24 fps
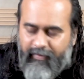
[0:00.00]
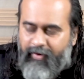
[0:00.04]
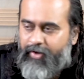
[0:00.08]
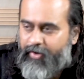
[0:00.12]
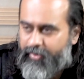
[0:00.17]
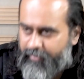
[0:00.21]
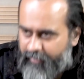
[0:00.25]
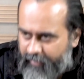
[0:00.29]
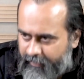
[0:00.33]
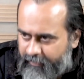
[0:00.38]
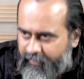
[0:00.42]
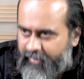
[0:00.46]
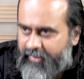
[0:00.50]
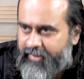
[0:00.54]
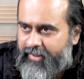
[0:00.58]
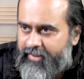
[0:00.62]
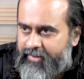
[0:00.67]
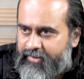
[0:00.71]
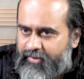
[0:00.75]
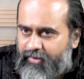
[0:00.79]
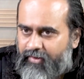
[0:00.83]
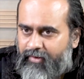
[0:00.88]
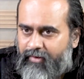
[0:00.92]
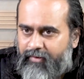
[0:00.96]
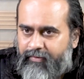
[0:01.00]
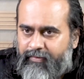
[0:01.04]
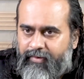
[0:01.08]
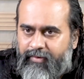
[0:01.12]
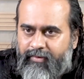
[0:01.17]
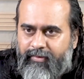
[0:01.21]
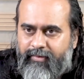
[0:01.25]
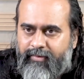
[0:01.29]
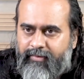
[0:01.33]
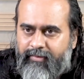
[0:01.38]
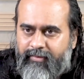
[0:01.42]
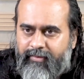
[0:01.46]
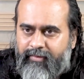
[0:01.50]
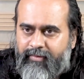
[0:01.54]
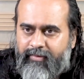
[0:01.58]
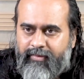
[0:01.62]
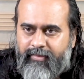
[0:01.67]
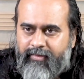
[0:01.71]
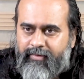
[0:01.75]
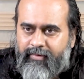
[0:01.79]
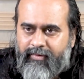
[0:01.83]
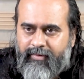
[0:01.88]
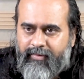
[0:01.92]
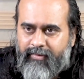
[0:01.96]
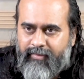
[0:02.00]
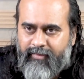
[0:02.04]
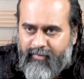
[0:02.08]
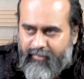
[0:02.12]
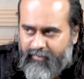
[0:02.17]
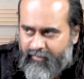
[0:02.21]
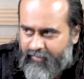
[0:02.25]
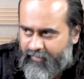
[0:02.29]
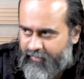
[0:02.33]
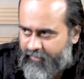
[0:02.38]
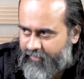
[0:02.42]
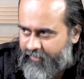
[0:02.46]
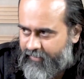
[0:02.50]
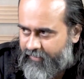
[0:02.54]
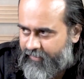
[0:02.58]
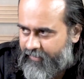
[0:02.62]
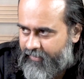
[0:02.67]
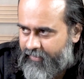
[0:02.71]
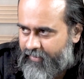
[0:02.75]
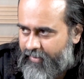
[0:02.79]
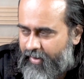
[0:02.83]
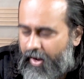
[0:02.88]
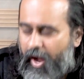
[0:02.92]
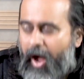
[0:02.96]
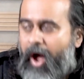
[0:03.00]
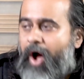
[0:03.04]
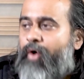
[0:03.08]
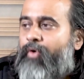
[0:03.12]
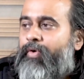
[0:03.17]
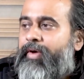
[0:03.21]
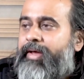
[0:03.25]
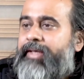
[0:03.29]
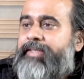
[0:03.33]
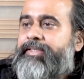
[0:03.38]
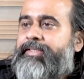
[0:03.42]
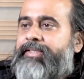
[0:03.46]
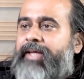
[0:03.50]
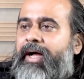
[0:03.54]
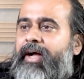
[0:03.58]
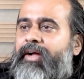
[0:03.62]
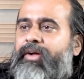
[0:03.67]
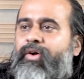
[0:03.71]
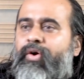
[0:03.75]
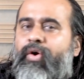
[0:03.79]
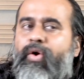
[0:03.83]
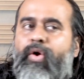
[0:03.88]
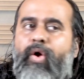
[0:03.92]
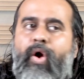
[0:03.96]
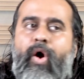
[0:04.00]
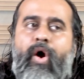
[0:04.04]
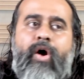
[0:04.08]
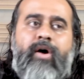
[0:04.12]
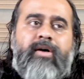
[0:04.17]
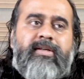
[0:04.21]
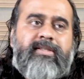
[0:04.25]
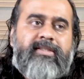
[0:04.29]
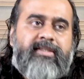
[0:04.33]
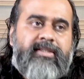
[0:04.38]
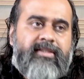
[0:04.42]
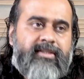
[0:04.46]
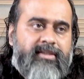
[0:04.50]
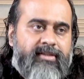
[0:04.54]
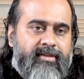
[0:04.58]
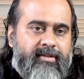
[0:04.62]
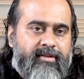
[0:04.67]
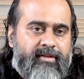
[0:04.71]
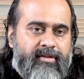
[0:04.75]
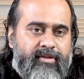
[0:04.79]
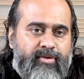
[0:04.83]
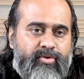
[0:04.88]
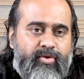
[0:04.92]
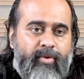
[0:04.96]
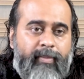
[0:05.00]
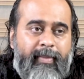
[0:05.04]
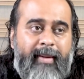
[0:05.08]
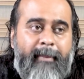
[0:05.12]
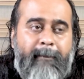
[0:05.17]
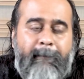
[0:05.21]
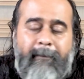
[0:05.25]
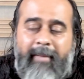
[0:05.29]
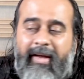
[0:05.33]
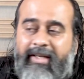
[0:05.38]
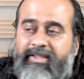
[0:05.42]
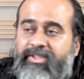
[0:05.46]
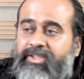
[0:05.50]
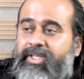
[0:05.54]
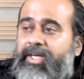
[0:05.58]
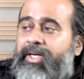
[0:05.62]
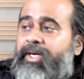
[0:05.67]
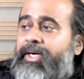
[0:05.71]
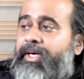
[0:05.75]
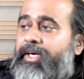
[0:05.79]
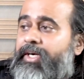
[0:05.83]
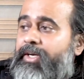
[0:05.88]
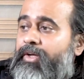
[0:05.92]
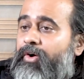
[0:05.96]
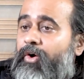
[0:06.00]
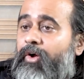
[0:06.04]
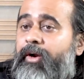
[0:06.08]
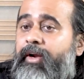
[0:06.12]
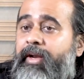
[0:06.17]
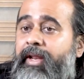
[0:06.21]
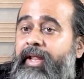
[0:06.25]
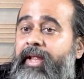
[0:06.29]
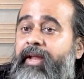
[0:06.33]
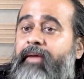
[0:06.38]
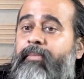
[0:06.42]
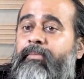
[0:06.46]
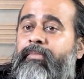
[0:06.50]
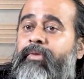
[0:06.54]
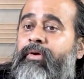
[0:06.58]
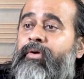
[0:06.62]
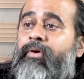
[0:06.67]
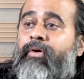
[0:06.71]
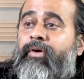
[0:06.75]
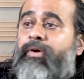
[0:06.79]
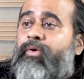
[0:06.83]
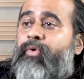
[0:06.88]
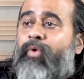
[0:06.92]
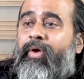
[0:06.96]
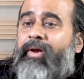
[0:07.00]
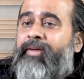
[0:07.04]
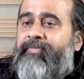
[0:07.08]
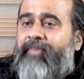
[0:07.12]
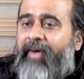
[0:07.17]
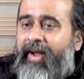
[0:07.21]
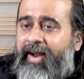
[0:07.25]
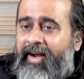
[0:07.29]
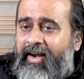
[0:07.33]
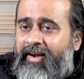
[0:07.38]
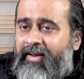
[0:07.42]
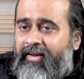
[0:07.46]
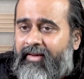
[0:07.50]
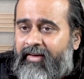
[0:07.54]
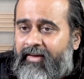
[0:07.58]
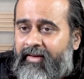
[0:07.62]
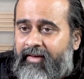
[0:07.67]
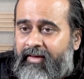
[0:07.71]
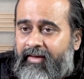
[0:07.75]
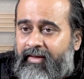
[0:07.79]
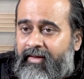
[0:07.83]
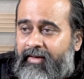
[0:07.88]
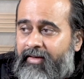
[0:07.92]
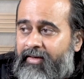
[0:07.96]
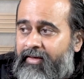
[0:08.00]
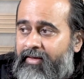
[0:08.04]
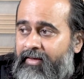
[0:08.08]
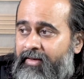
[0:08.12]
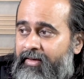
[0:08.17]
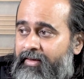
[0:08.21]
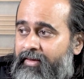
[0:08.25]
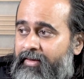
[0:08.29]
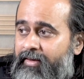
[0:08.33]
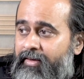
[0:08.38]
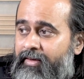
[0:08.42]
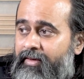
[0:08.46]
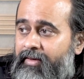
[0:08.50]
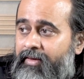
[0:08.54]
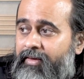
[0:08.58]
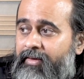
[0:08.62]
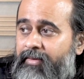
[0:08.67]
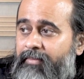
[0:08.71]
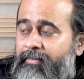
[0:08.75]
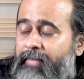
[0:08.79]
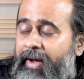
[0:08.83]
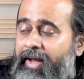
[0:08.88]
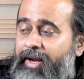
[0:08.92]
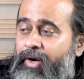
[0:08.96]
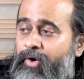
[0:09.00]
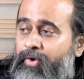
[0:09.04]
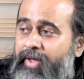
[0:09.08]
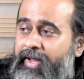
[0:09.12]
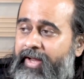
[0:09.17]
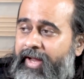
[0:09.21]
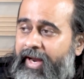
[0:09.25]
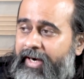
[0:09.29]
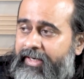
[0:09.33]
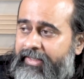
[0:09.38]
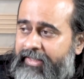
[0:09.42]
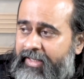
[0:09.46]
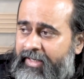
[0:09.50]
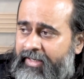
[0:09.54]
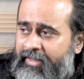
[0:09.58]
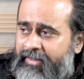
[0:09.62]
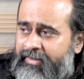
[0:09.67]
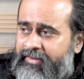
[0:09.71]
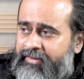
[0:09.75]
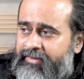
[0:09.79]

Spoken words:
Will you remember this, all of you? How is a cause to be measured or named or qualified? By looking at the